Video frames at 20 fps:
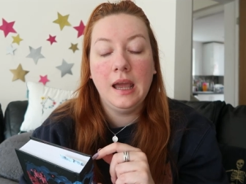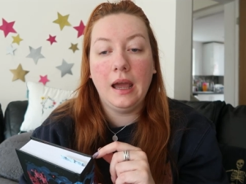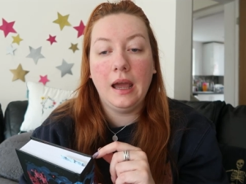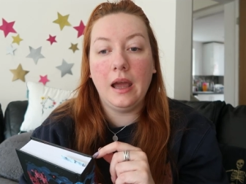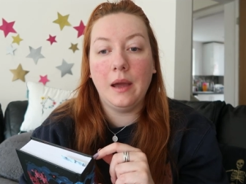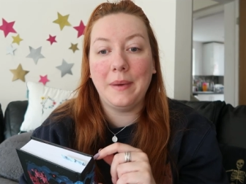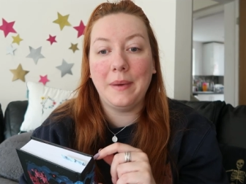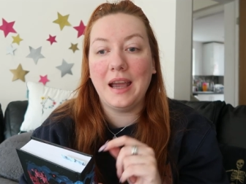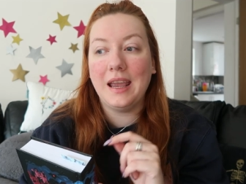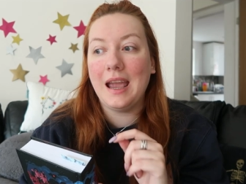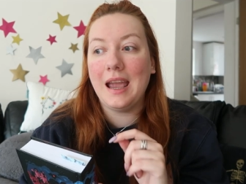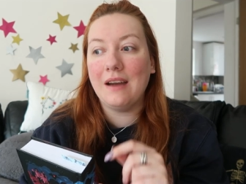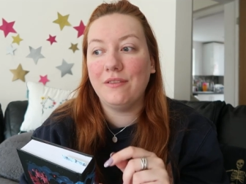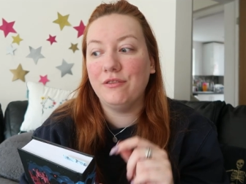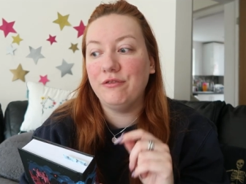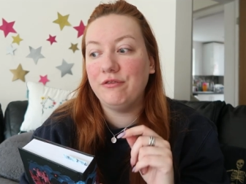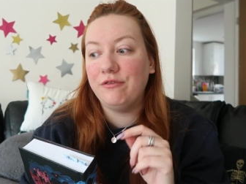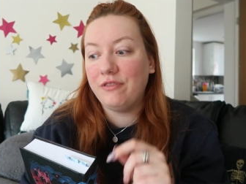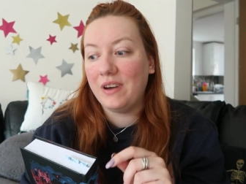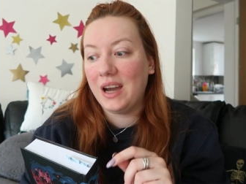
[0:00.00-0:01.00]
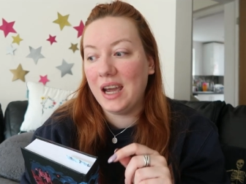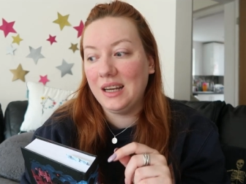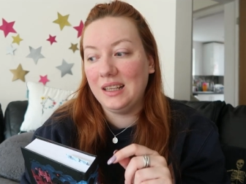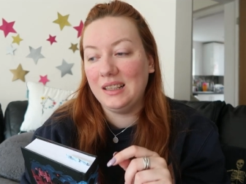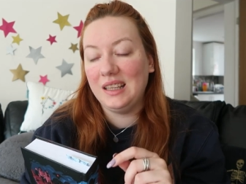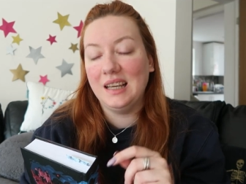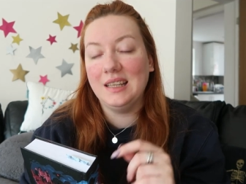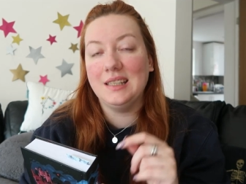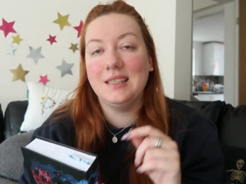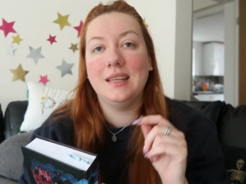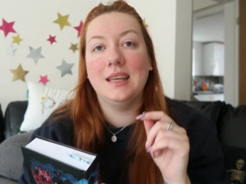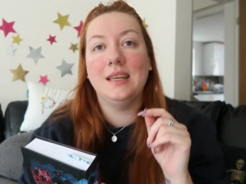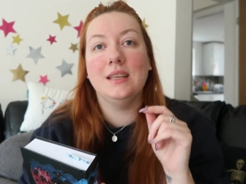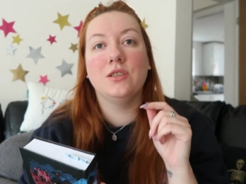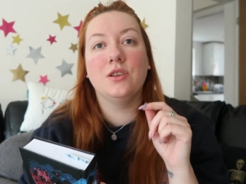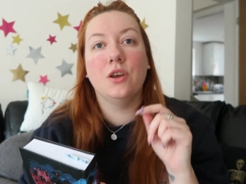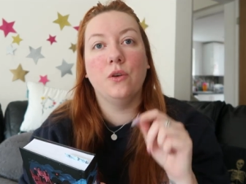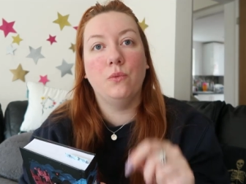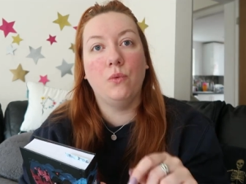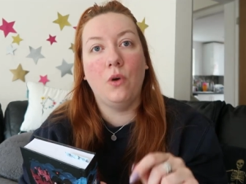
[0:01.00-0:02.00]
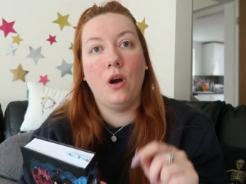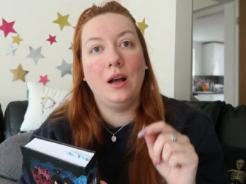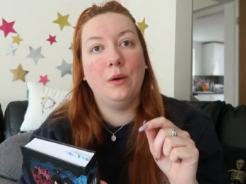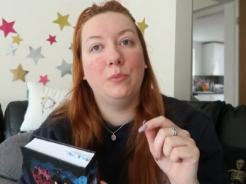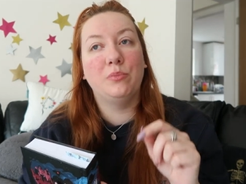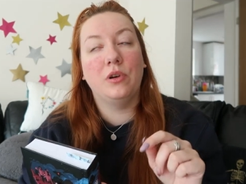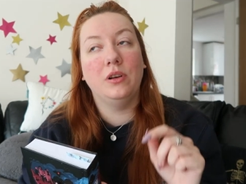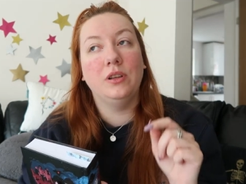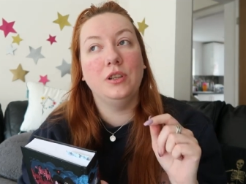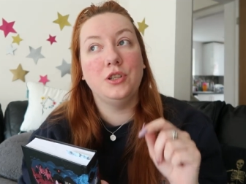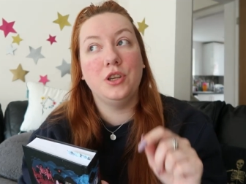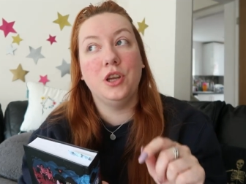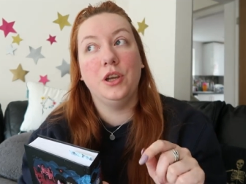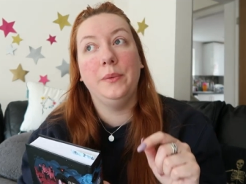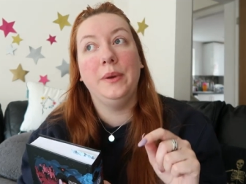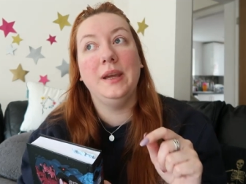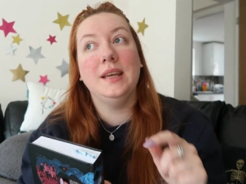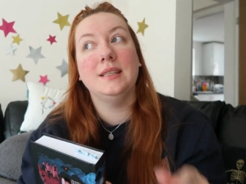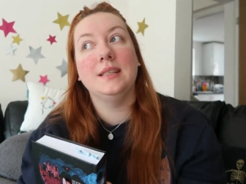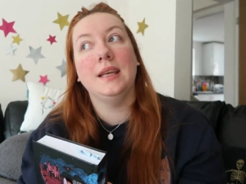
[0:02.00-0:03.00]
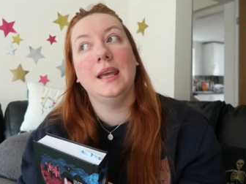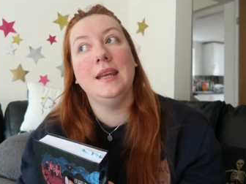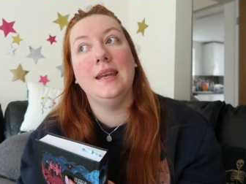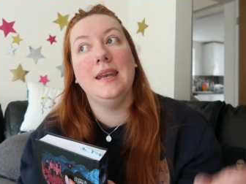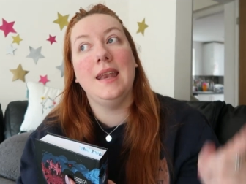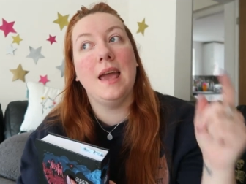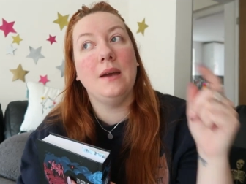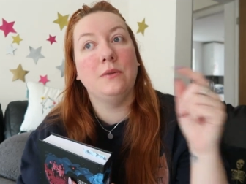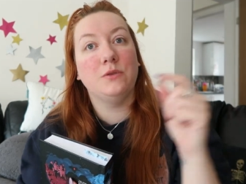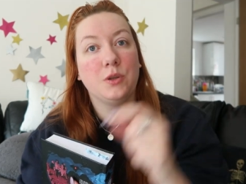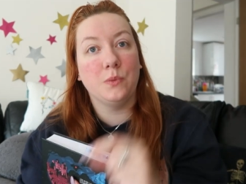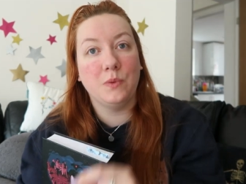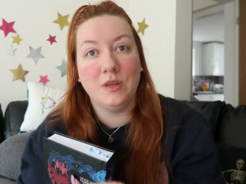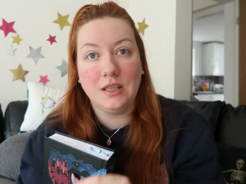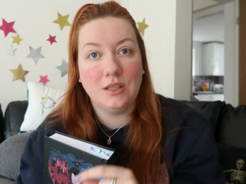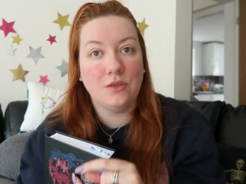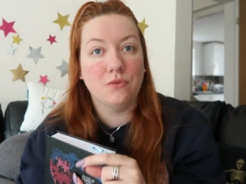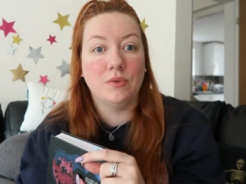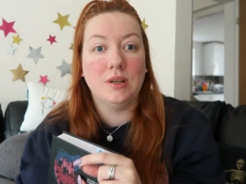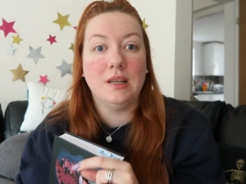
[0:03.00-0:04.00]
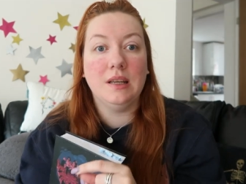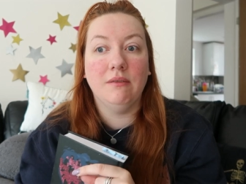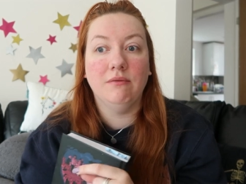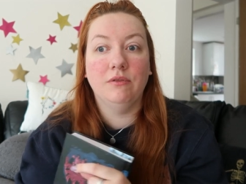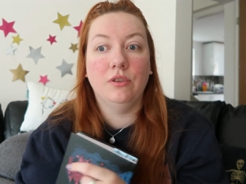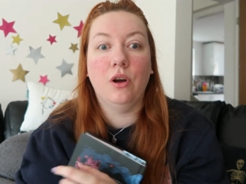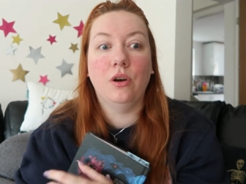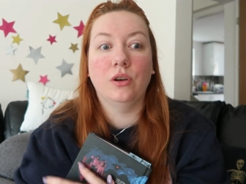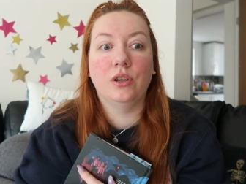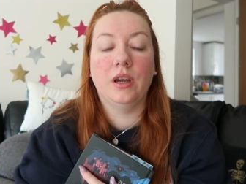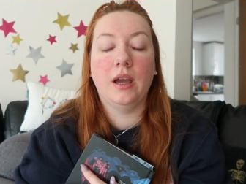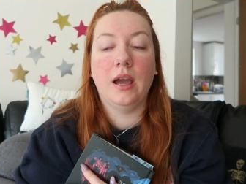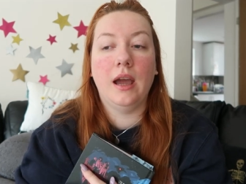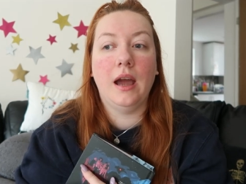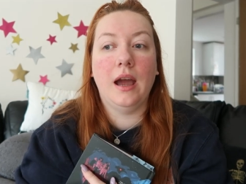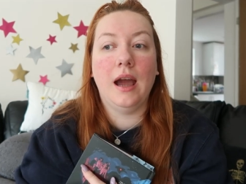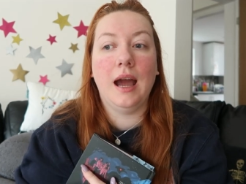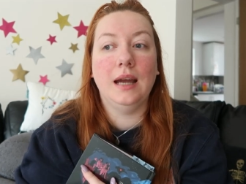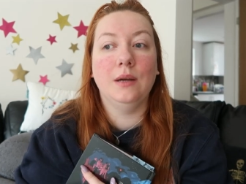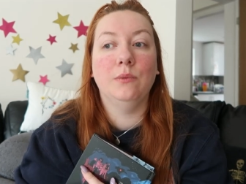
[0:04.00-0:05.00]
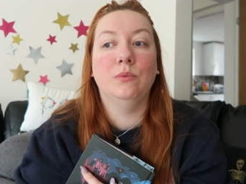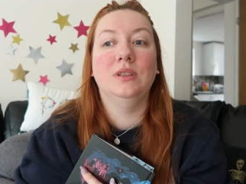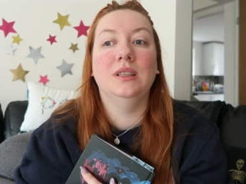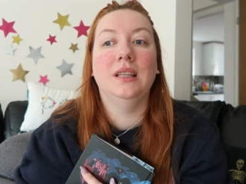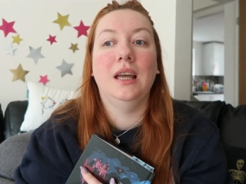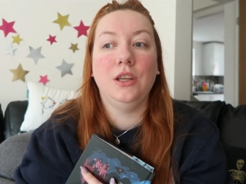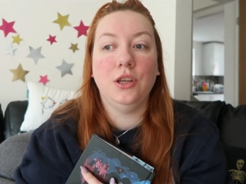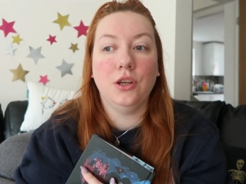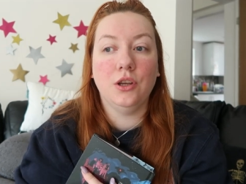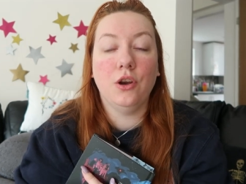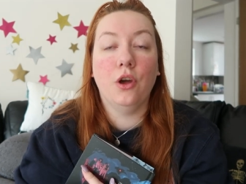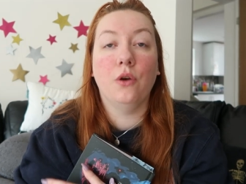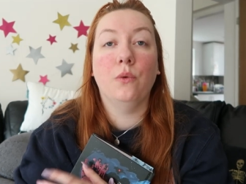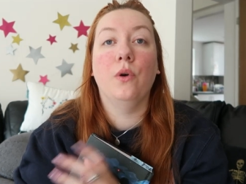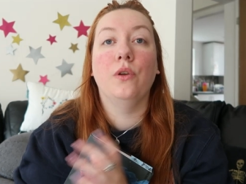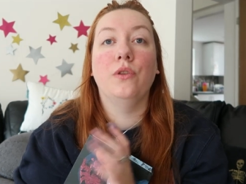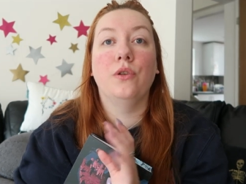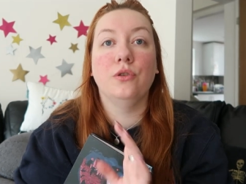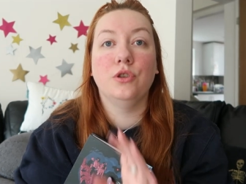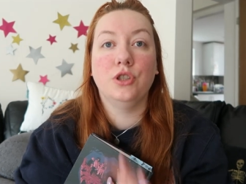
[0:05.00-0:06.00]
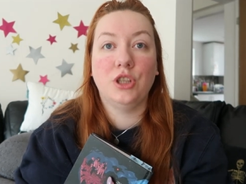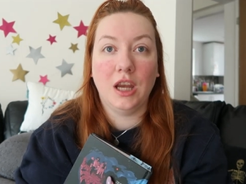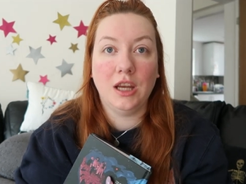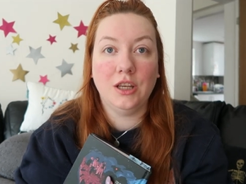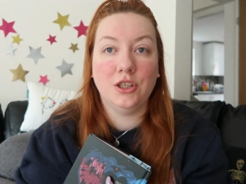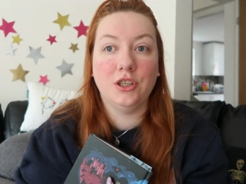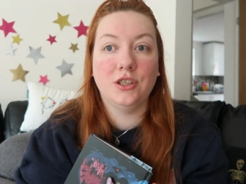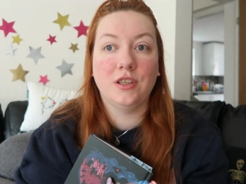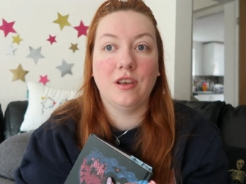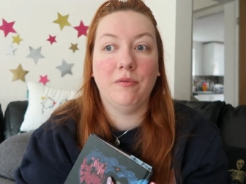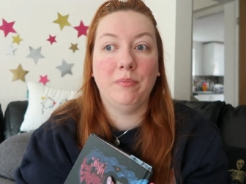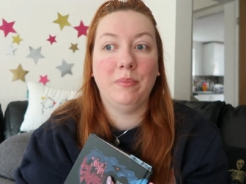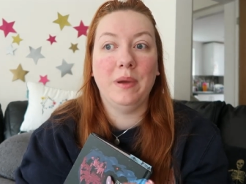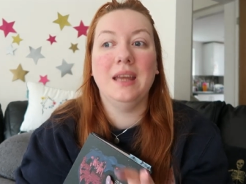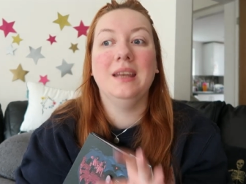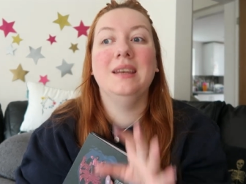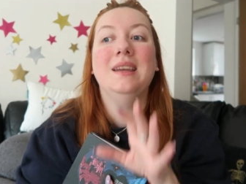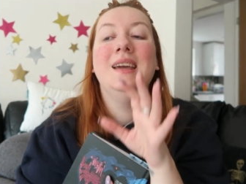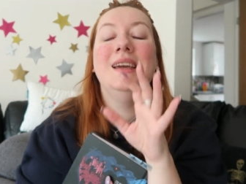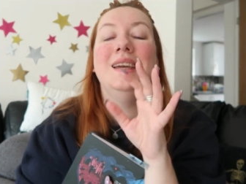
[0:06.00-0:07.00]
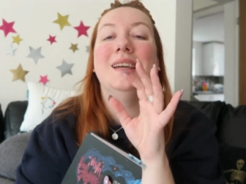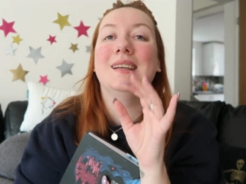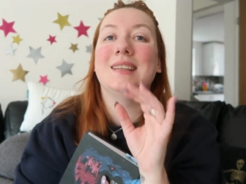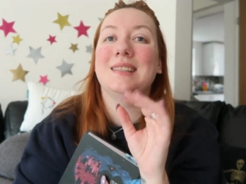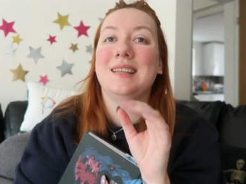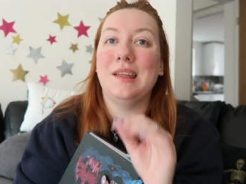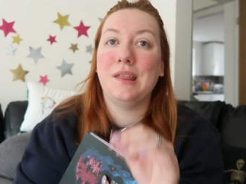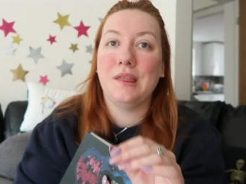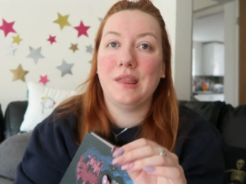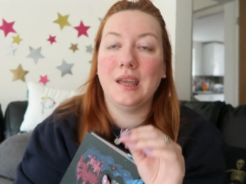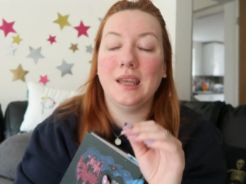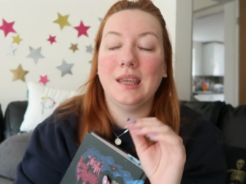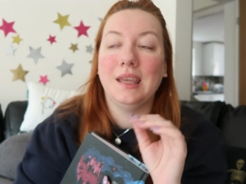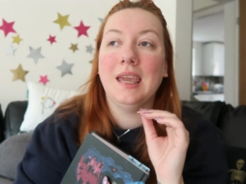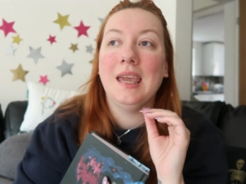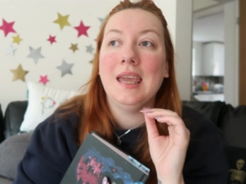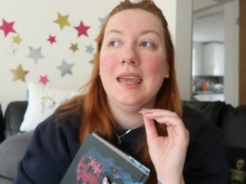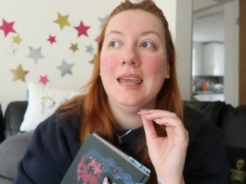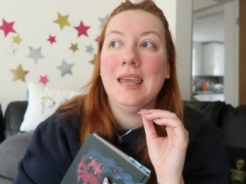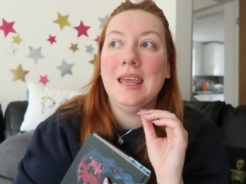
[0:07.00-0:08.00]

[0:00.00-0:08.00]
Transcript: Um, I haven't finalised it, so what I'll probably do is in next week's reading vlog, uh, I will let you know what those changes have been, because I think